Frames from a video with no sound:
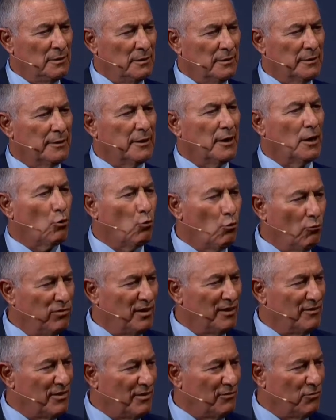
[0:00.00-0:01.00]
Keruv
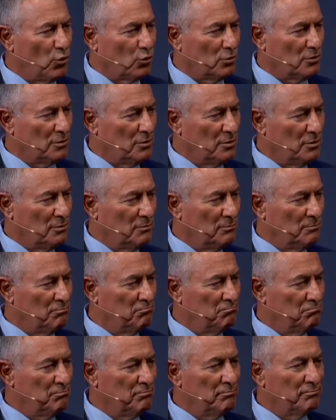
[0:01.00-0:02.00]
Levavot.
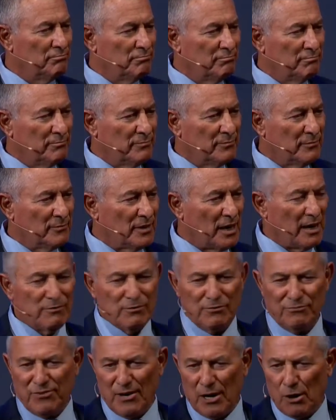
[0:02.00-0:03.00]
I
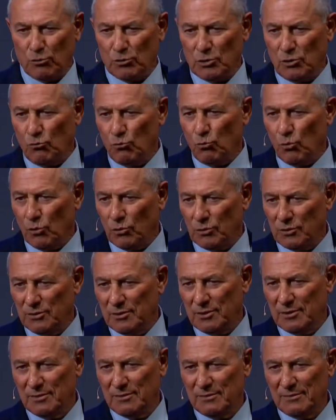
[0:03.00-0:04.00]
haven't found a word,
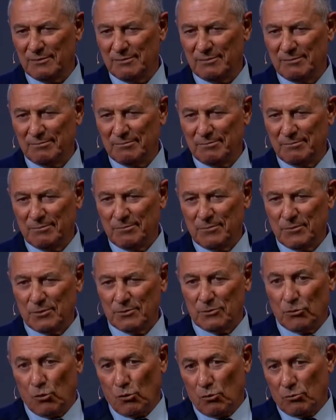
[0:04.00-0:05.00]

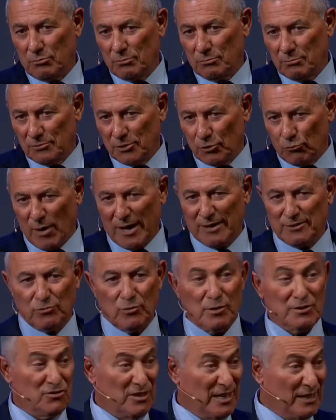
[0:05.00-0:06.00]
or the right
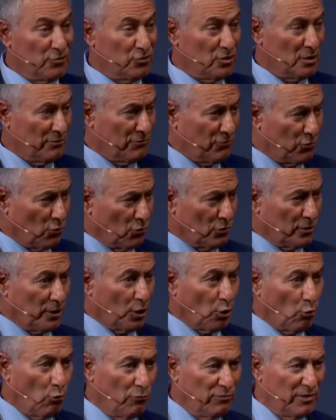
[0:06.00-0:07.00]
translation for
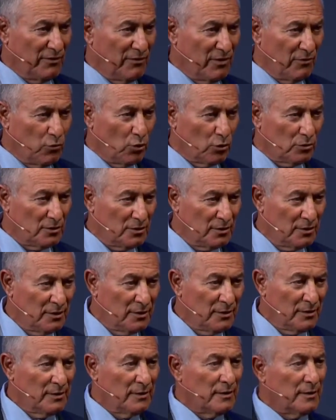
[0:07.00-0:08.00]
Keruv Levavot,
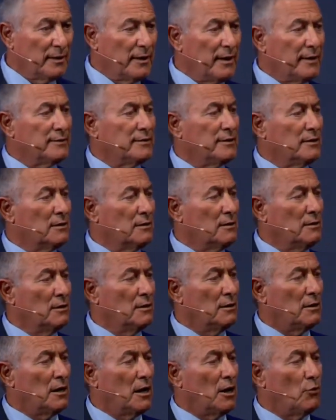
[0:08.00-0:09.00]
getting
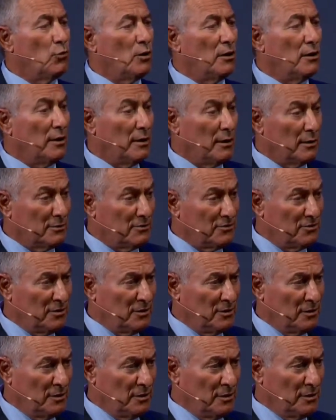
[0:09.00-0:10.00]
our hearts
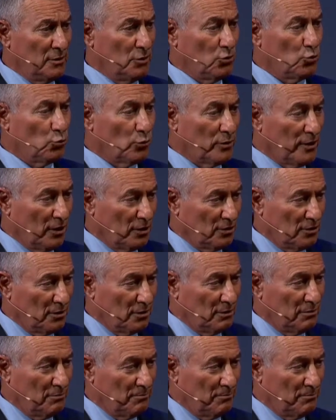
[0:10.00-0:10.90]
together.